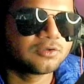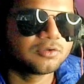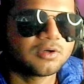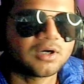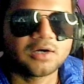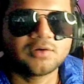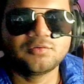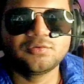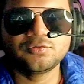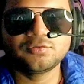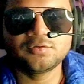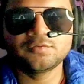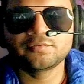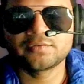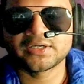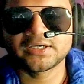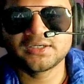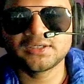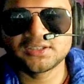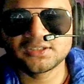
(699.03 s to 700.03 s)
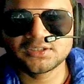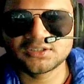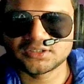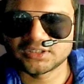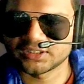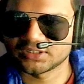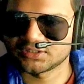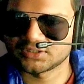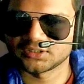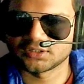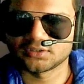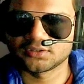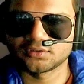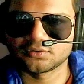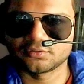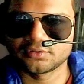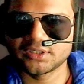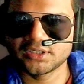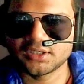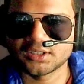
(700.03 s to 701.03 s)
so how do we find this texture
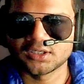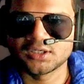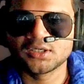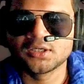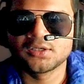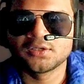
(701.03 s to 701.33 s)
okay